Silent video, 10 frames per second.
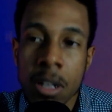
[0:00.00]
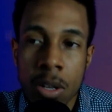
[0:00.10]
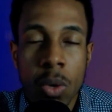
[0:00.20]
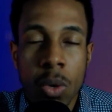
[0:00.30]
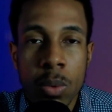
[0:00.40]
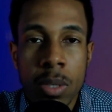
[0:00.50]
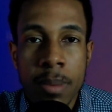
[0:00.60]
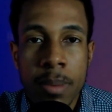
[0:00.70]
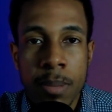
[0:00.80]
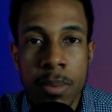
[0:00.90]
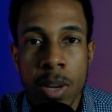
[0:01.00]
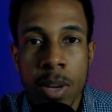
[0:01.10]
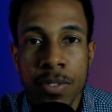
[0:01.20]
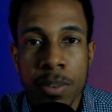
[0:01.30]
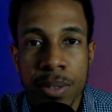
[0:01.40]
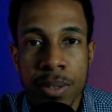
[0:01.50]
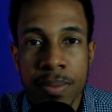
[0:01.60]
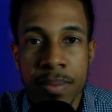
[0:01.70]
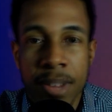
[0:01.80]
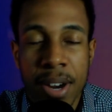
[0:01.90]
gold will stop slipping away from you.
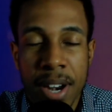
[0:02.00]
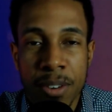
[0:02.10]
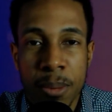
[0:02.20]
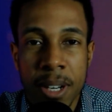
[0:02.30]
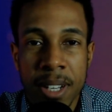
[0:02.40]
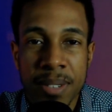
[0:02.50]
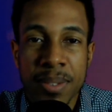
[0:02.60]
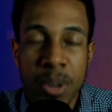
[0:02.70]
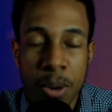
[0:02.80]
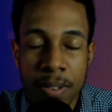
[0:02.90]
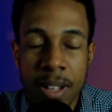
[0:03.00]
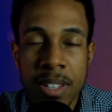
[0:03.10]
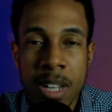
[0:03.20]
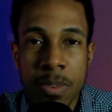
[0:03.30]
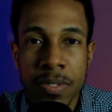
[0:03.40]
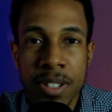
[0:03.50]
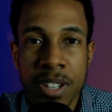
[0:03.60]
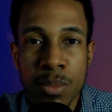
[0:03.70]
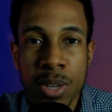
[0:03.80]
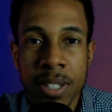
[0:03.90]
All right, everybody. Hopefully that was helpful for
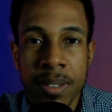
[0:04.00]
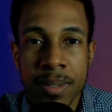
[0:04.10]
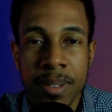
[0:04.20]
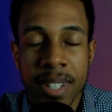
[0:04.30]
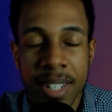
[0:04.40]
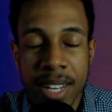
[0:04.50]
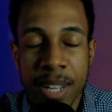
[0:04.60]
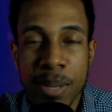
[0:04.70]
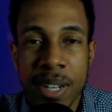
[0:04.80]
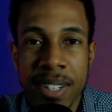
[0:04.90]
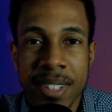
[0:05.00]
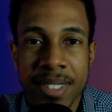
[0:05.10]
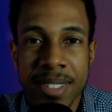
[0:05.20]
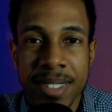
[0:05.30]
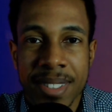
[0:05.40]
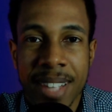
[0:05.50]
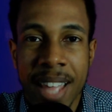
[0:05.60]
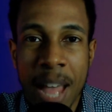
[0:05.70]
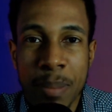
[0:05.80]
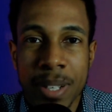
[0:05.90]
someone. Kadeem here. Stay
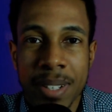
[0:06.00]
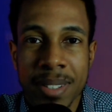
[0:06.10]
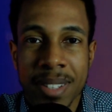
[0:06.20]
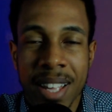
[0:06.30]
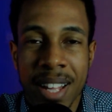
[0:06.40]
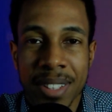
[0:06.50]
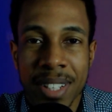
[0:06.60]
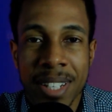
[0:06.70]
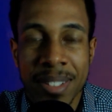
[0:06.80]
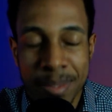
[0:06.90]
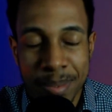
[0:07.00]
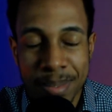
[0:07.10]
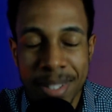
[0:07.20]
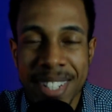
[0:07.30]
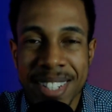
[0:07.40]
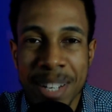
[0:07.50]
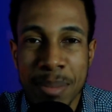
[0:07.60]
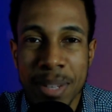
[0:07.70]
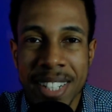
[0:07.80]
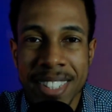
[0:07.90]
happy, stay healthy, and stay
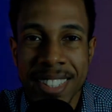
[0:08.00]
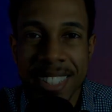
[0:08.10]
blessed.